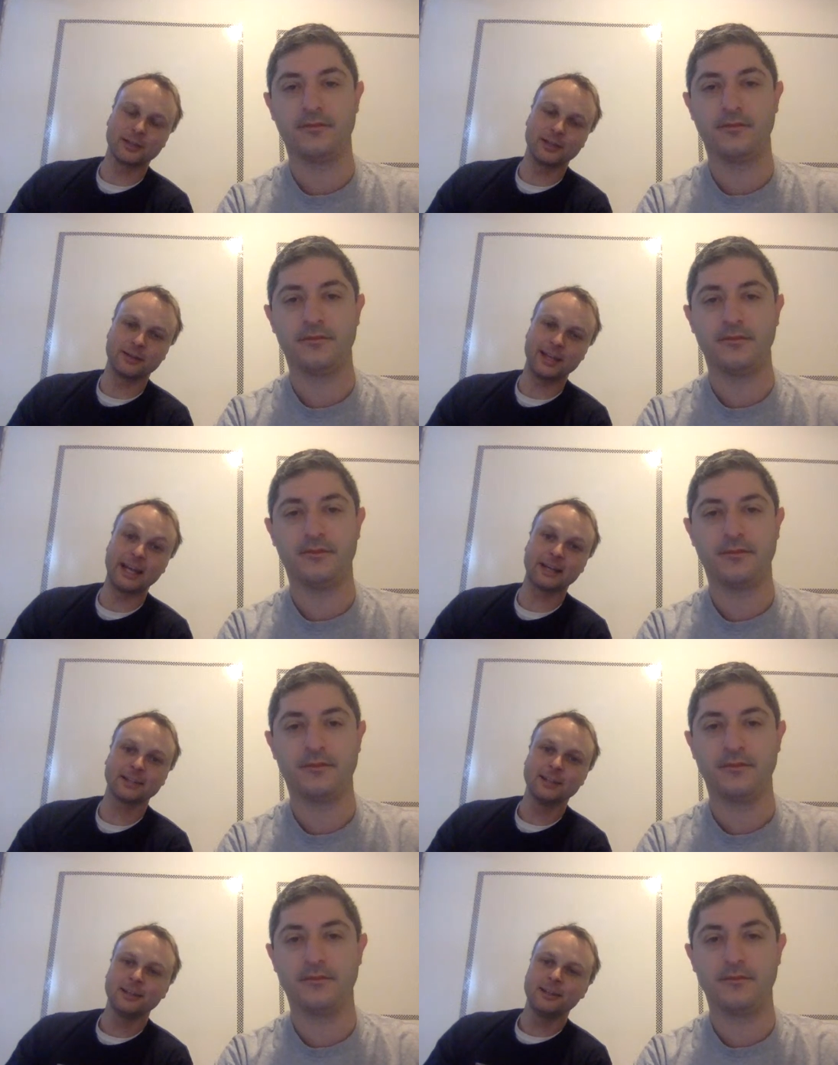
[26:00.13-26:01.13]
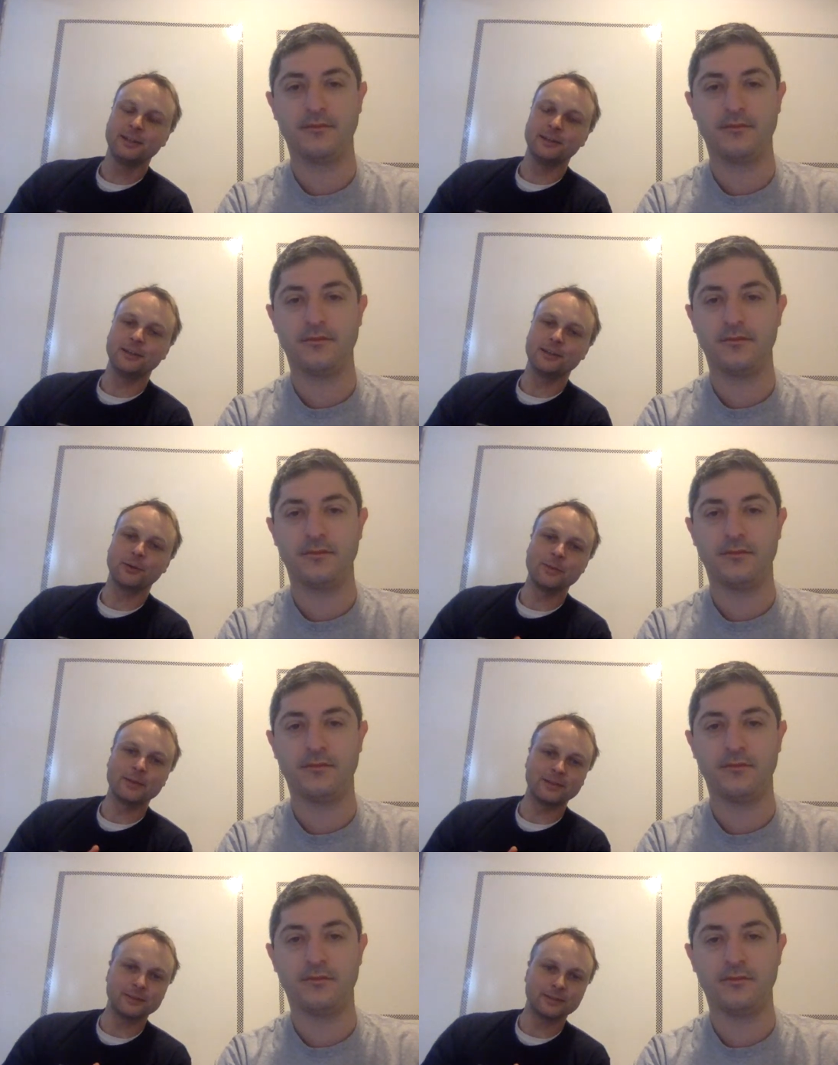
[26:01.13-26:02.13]
Speaker 1: out how to hack uh,
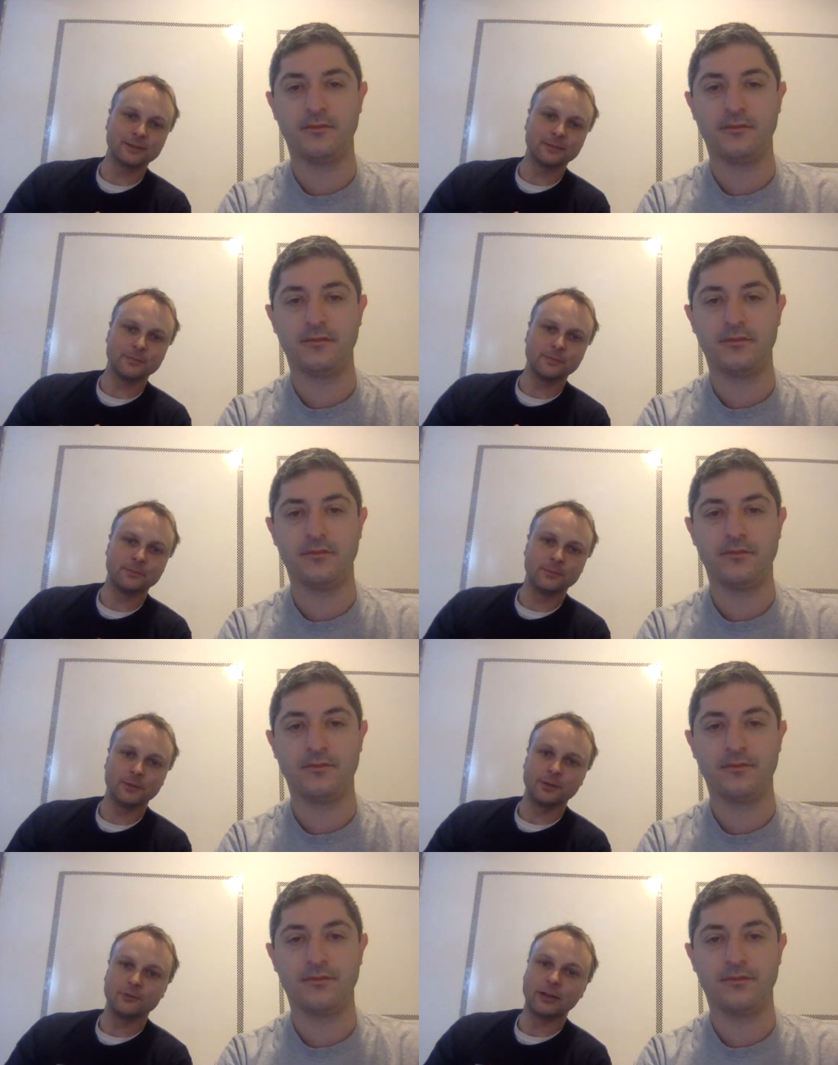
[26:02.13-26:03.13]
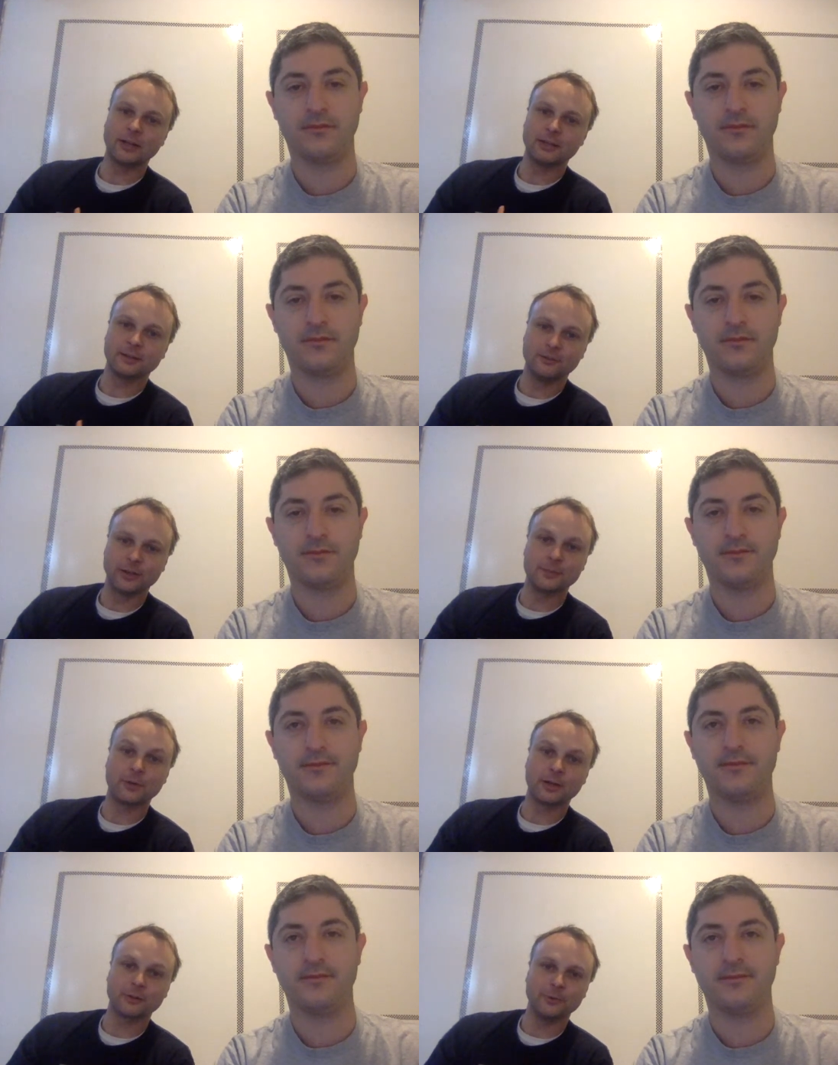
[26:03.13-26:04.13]
Coinbase's uh, uh, giant giant
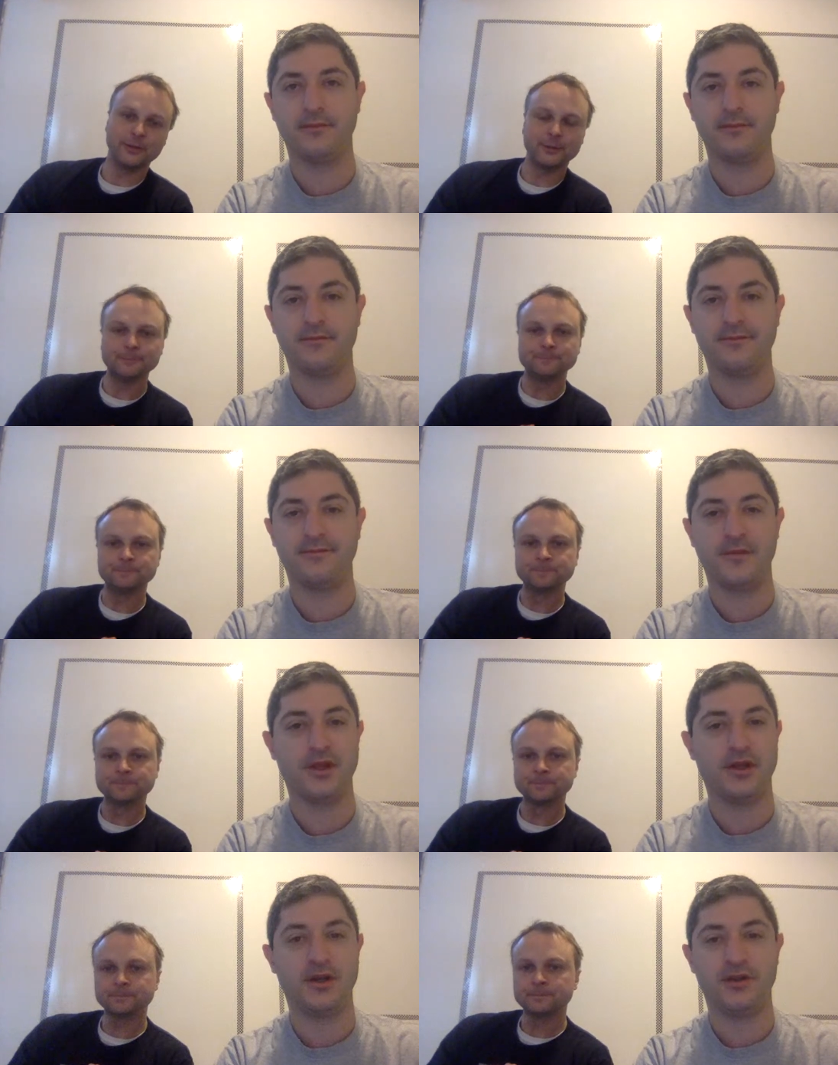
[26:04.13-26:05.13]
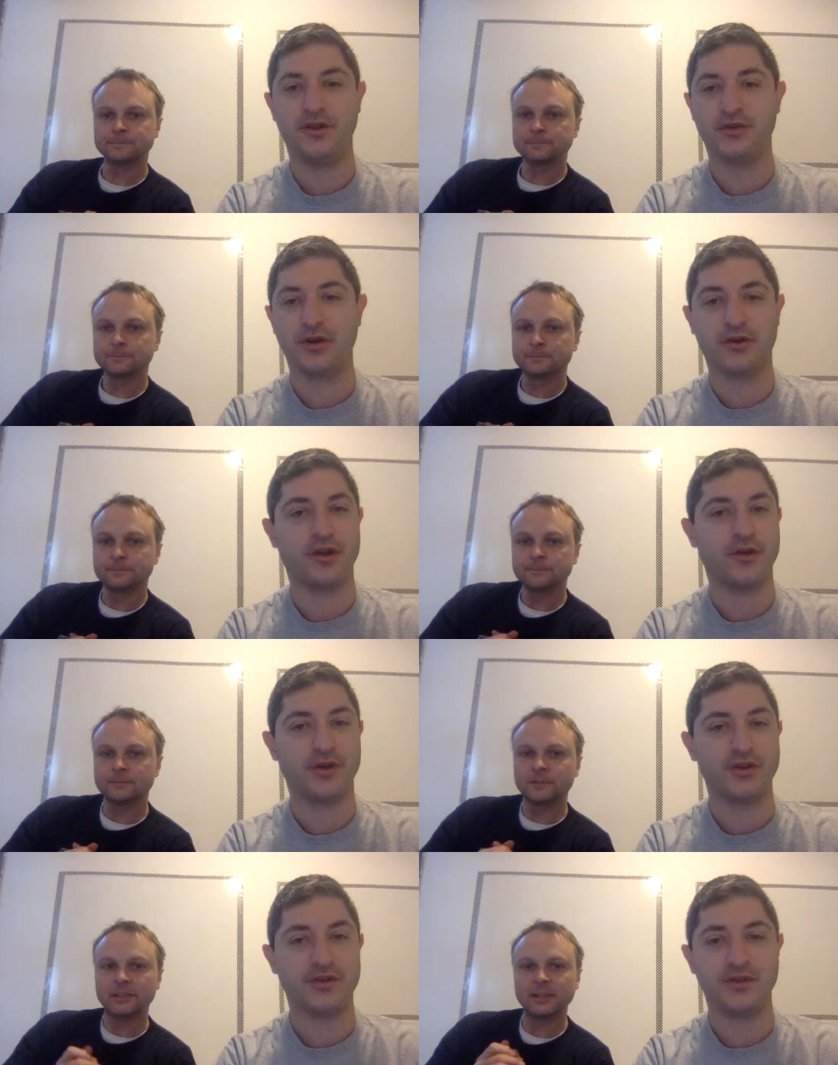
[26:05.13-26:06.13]
pot of gold there.
Speaker 2: These are all great
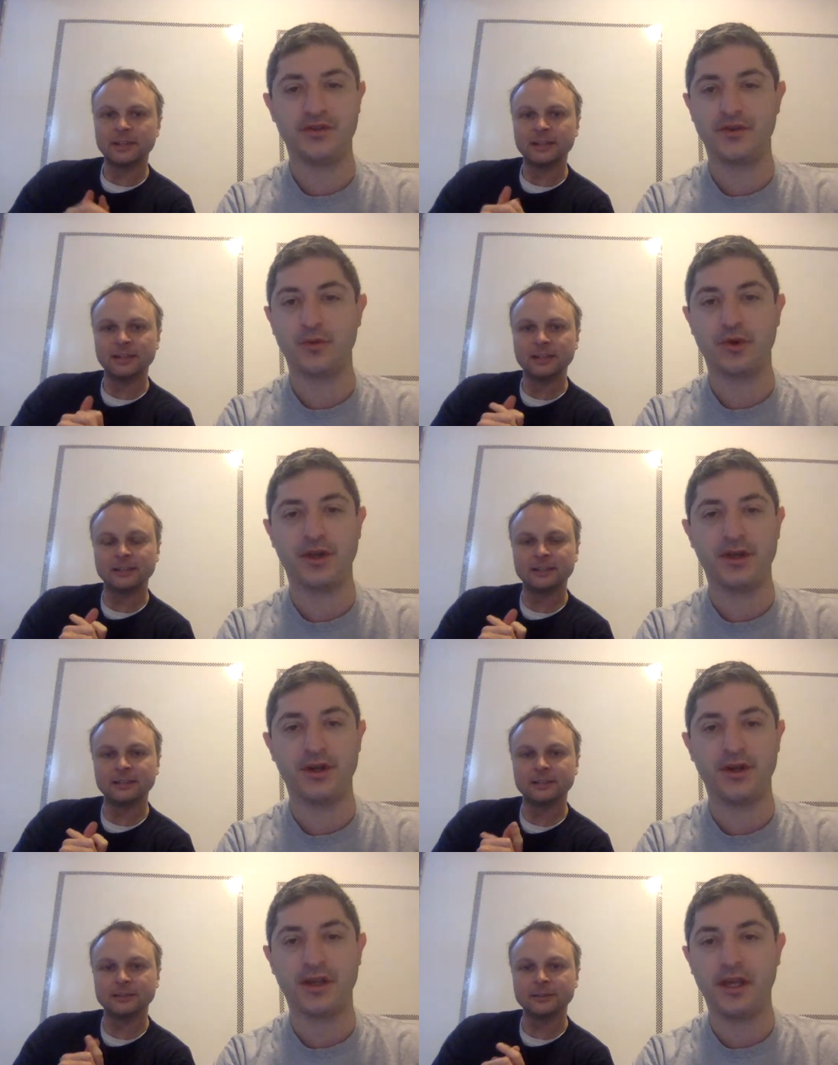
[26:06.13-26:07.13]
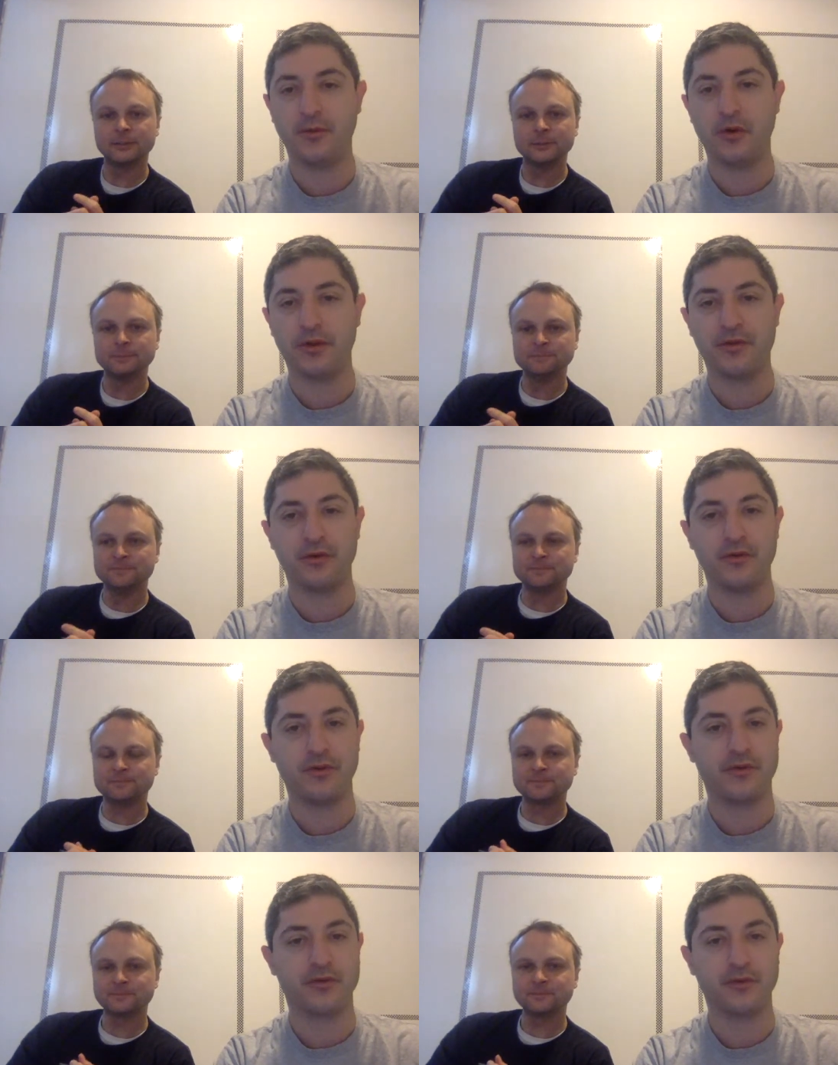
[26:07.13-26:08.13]
questions. We're gonna keep going
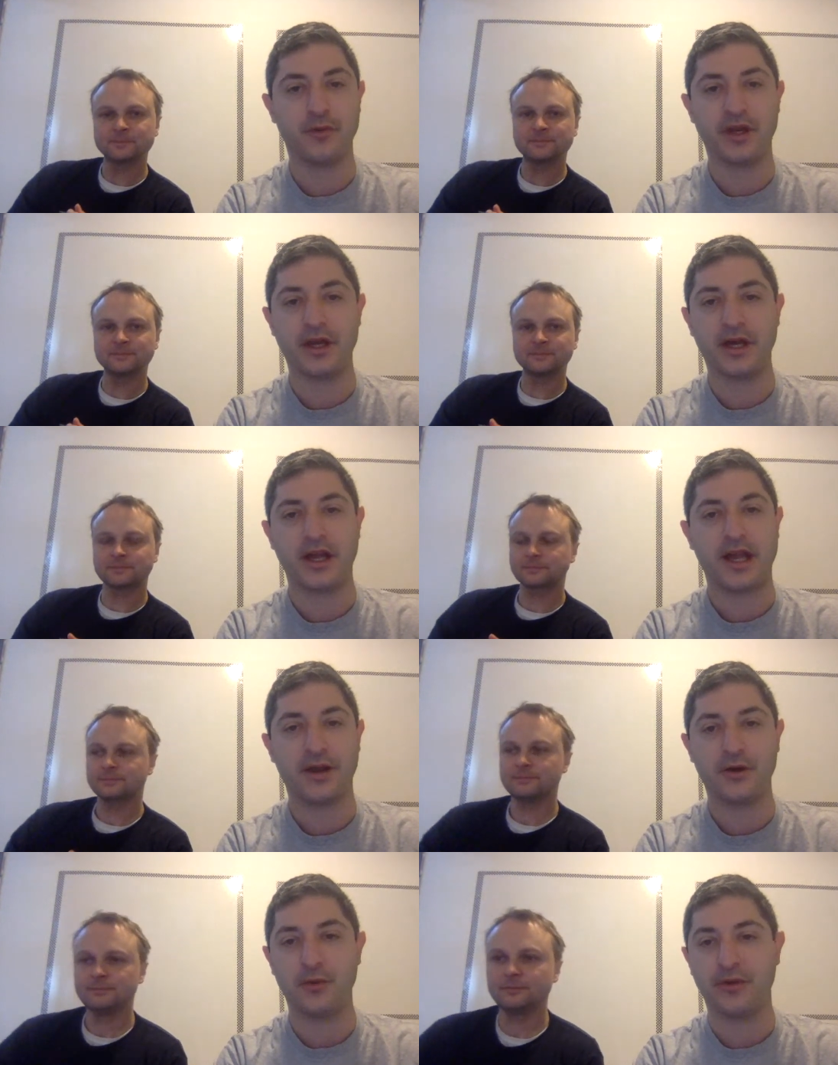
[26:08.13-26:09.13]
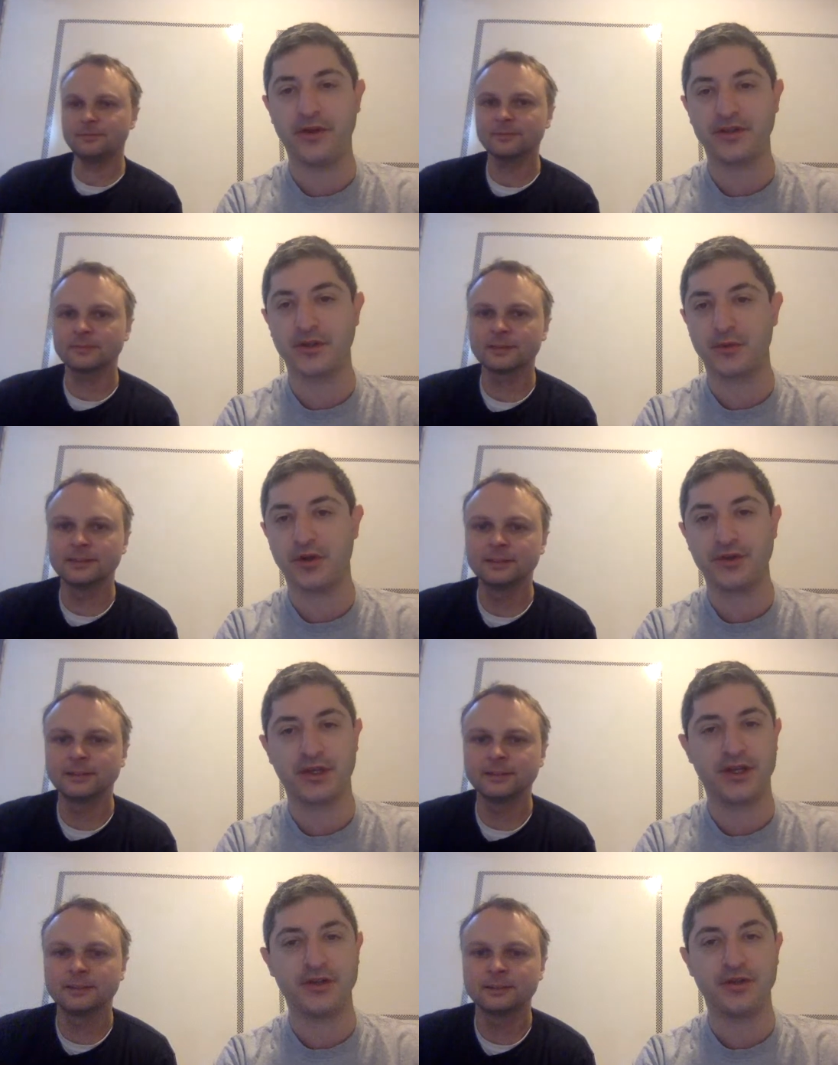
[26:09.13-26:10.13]
through through, but uh, hang on with us because we're also
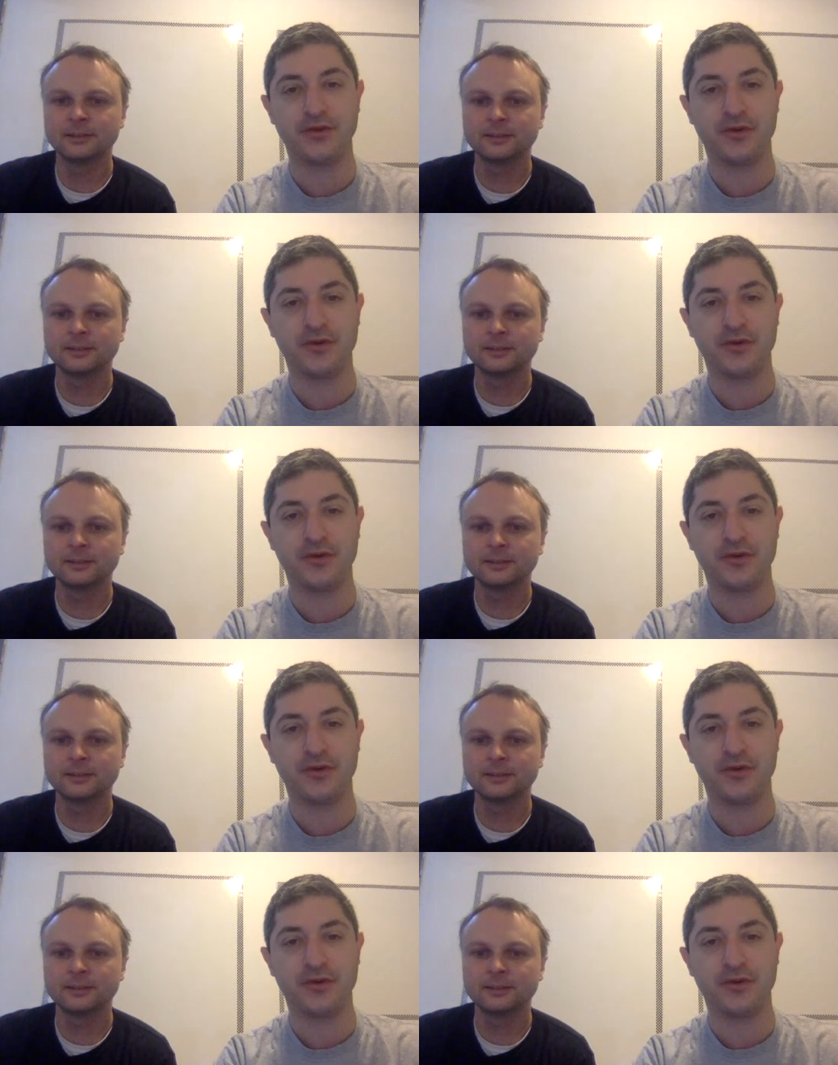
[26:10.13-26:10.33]
gonna do.